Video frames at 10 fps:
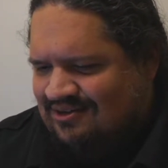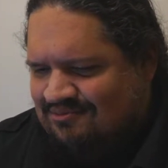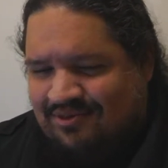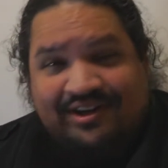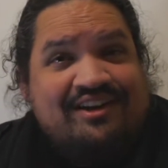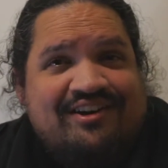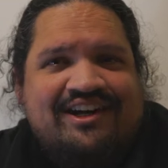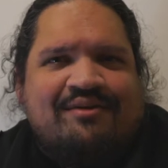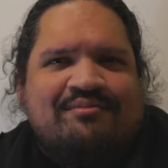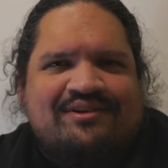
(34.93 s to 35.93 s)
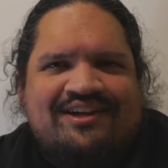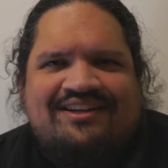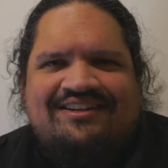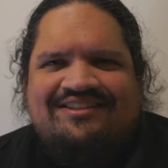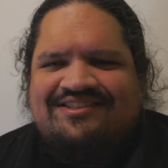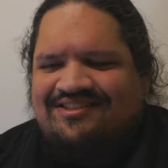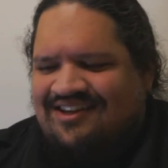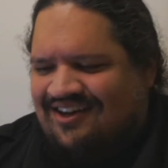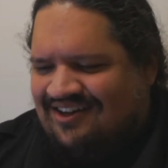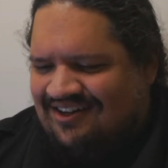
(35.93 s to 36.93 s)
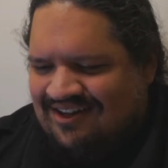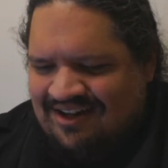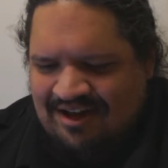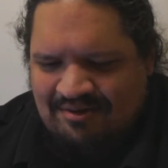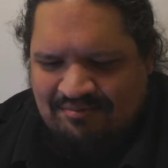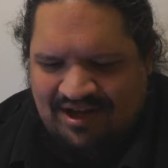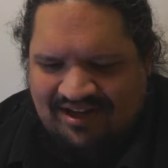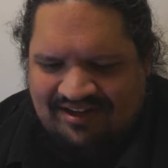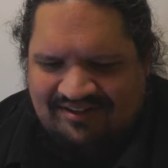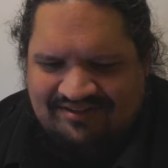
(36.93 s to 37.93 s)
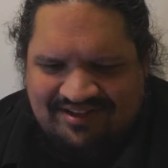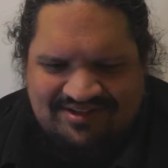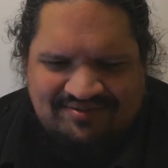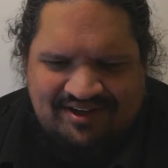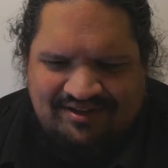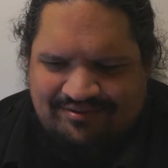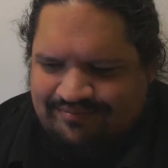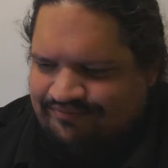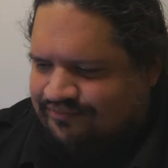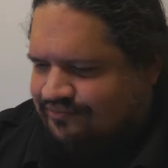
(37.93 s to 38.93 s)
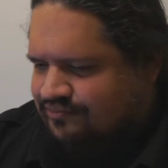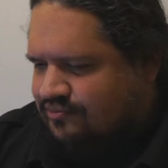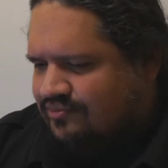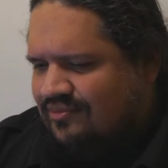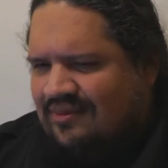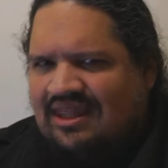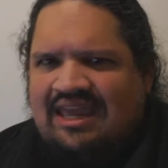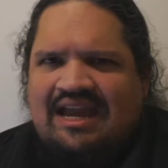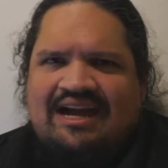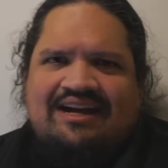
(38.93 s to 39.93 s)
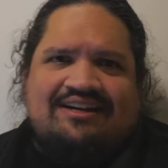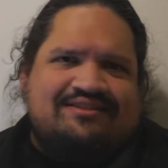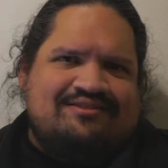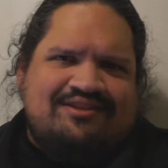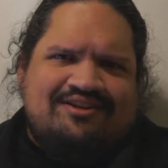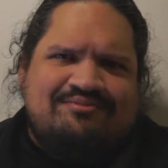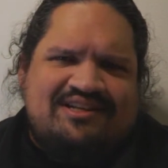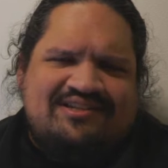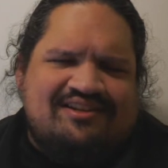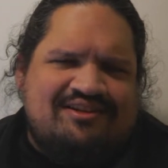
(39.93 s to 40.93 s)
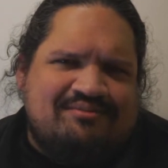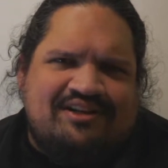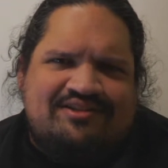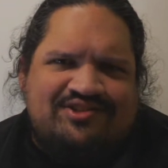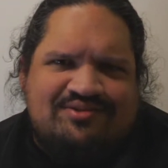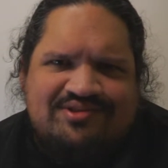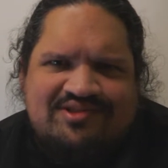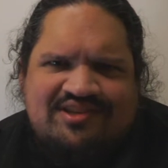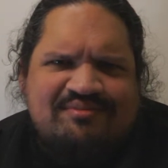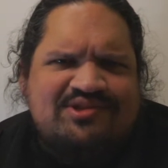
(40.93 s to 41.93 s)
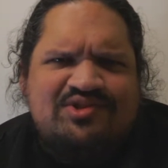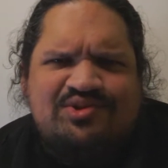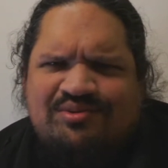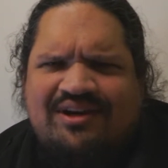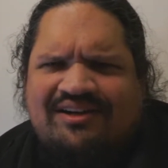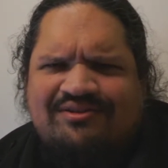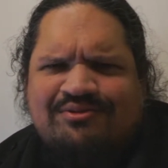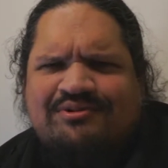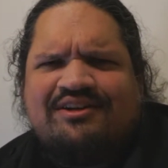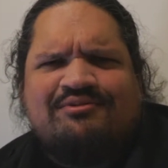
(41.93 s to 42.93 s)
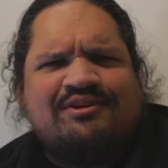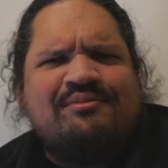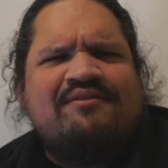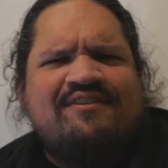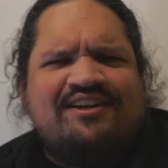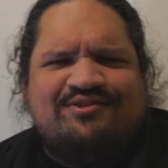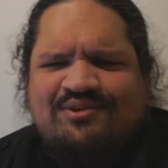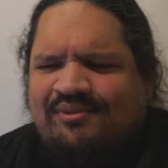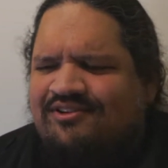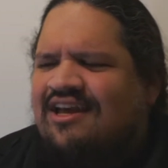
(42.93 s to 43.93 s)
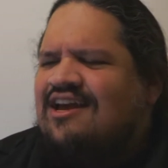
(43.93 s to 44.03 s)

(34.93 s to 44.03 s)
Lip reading: but here I am, making this video, and, you know, basically my issue is the same as usual. I don't know what I want to make videos about,